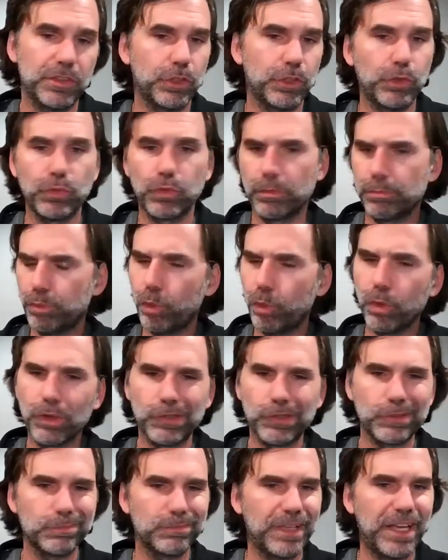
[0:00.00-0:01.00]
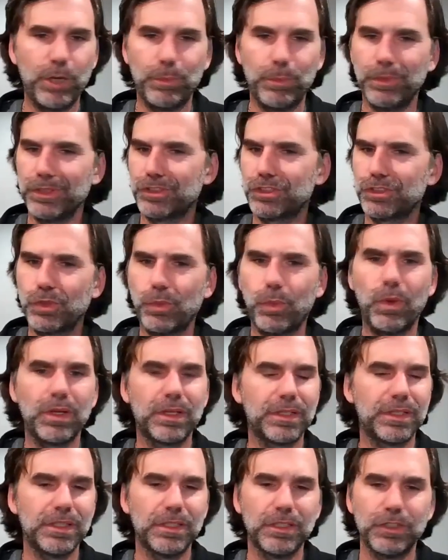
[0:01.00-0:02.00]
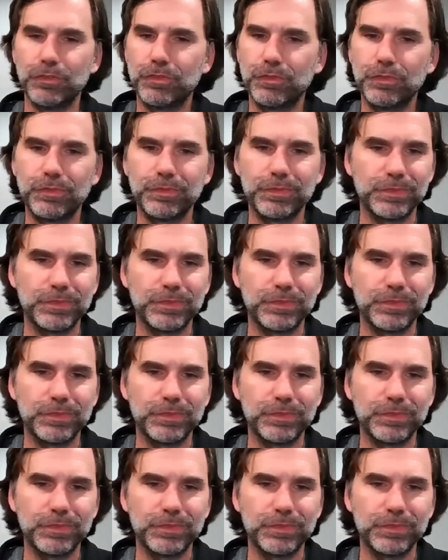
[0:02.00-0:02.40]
it'll report how much quantity of